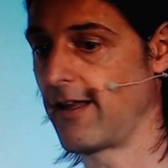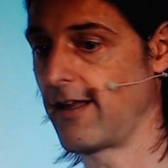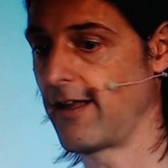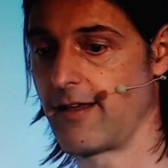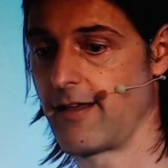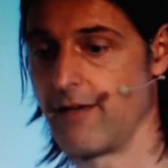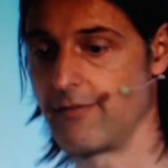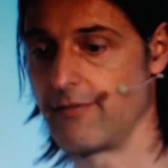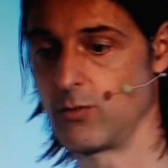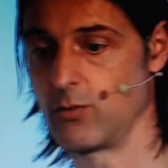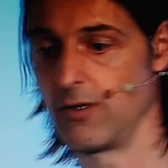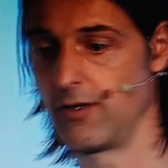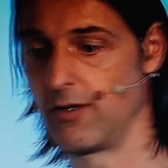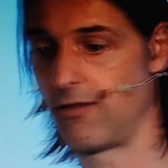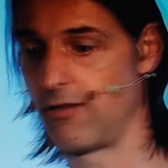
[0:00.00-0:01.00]
thing
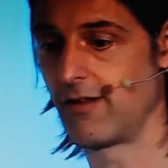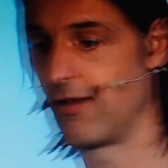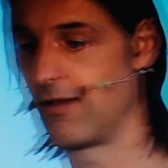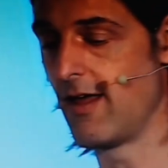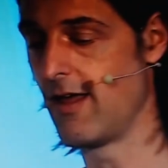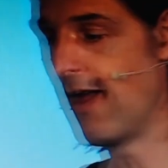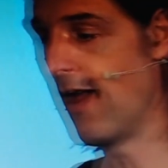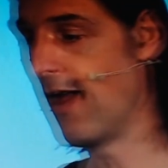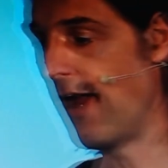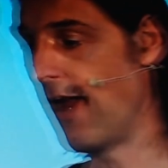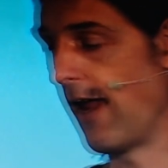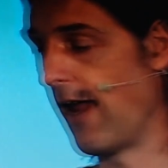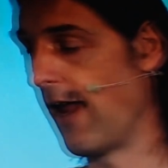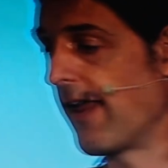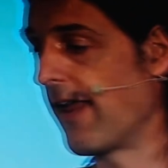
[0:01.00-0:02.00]
afterwards.
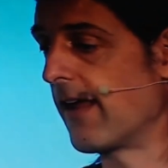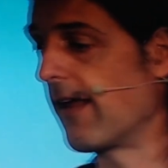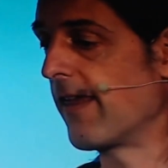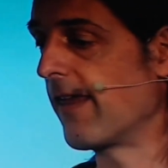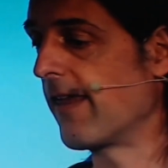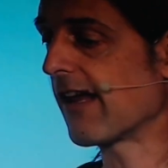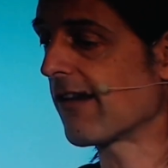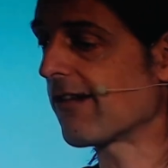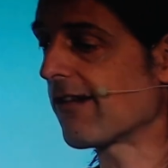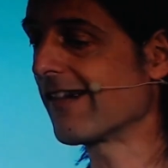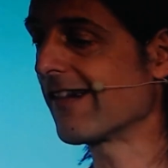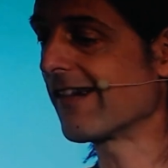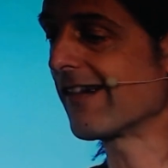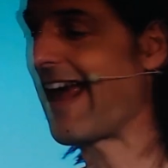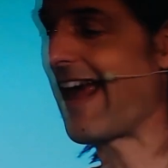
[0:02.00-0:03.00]
And they just
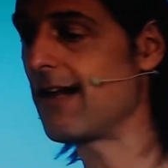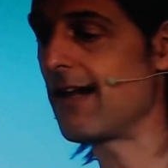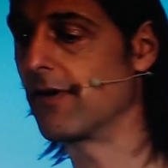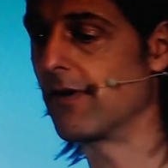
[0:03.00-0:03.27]
name a